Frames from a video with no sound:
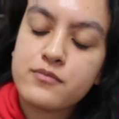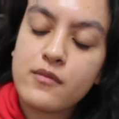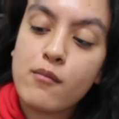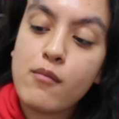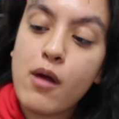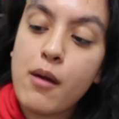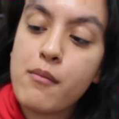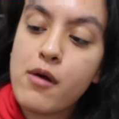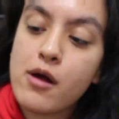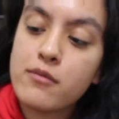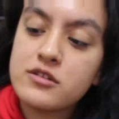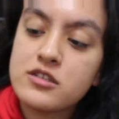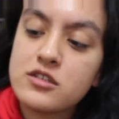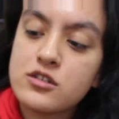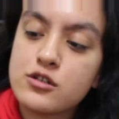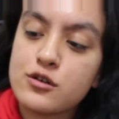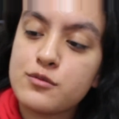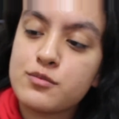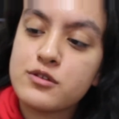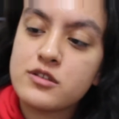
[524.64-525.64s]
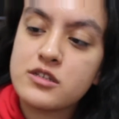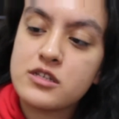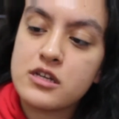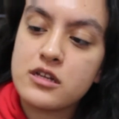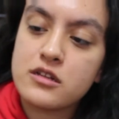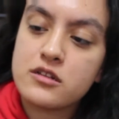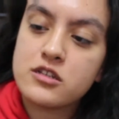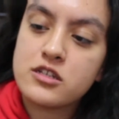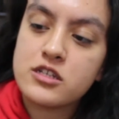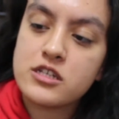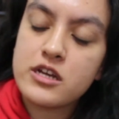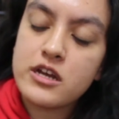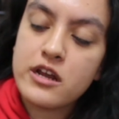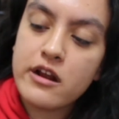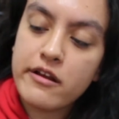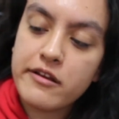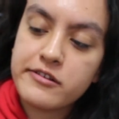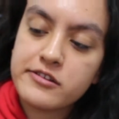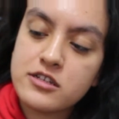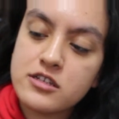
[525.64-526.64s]
My mom is the opposite.
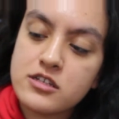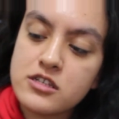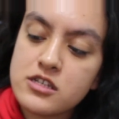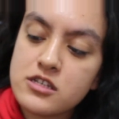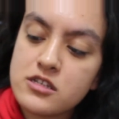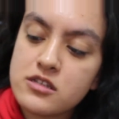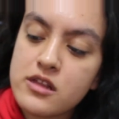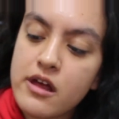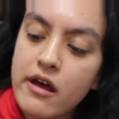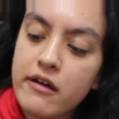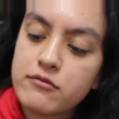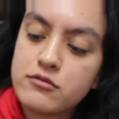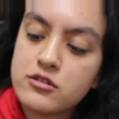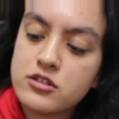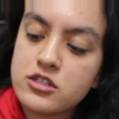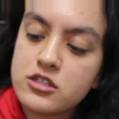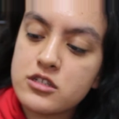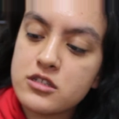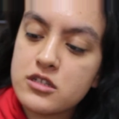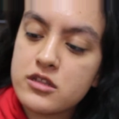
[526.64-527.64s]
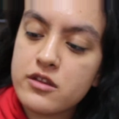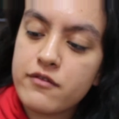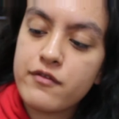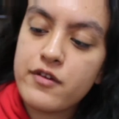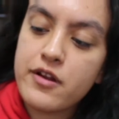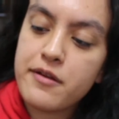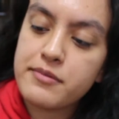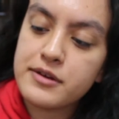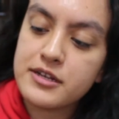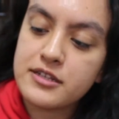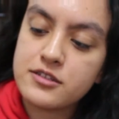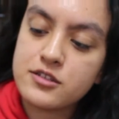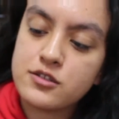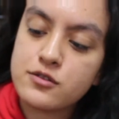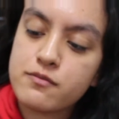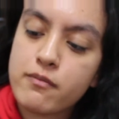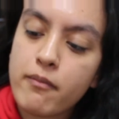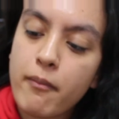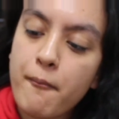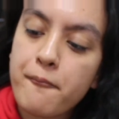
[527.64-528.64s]
She she says that when she's in the Philippines,